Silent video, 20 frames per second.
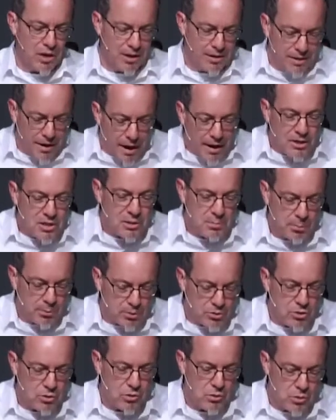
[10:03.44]

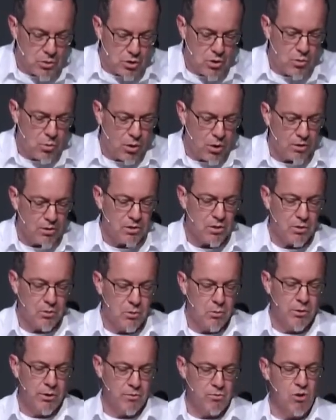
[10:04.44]
gospel to you also
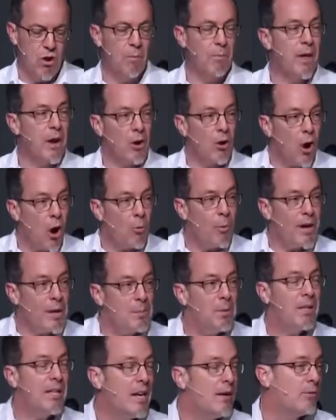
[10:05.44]
who are in Rome. They are already
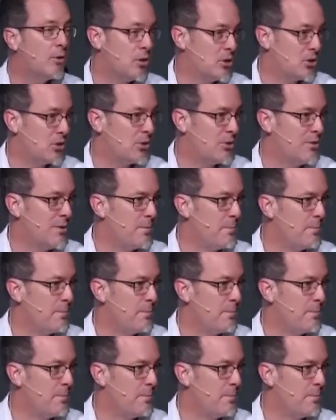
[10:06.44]
believers.